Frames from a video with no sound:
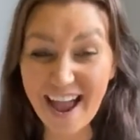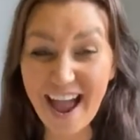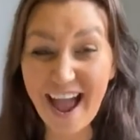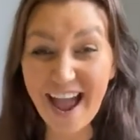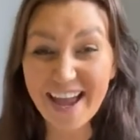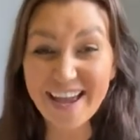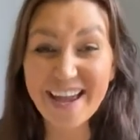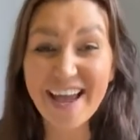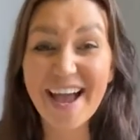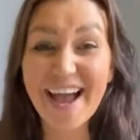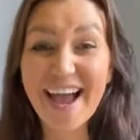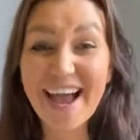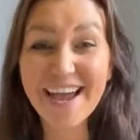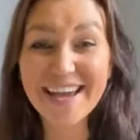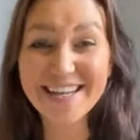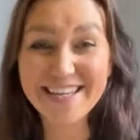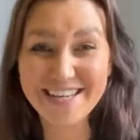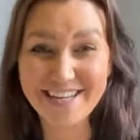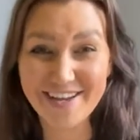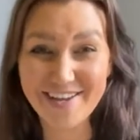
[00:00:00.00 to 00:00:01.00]
I
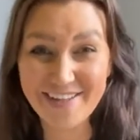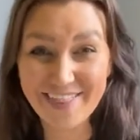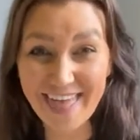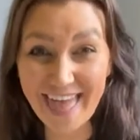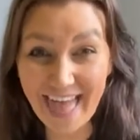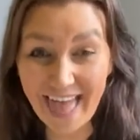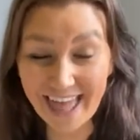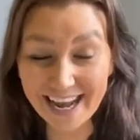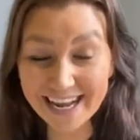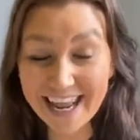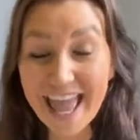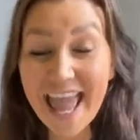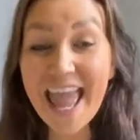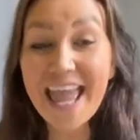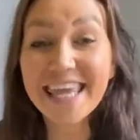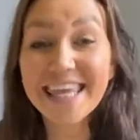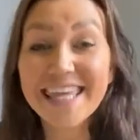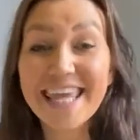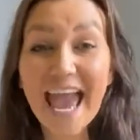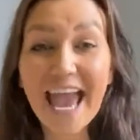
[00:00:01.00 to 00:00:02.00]
heard you then.
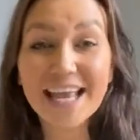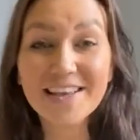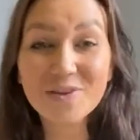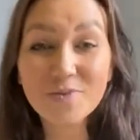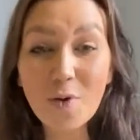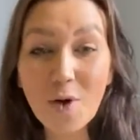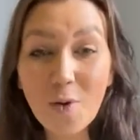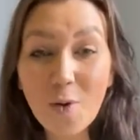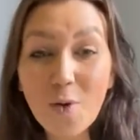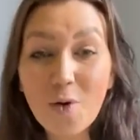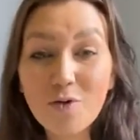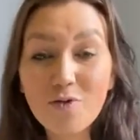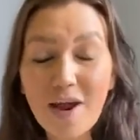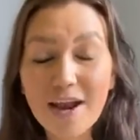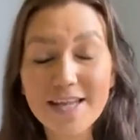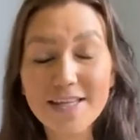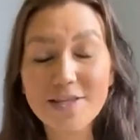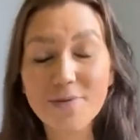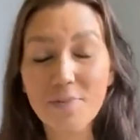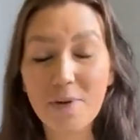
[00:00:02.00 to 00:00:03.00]
Yes, we're all
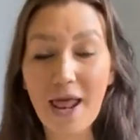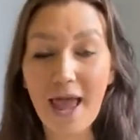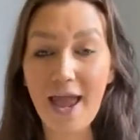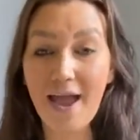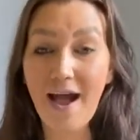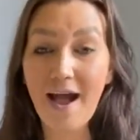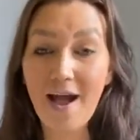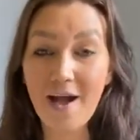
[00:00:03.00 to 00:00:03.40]
ready to play,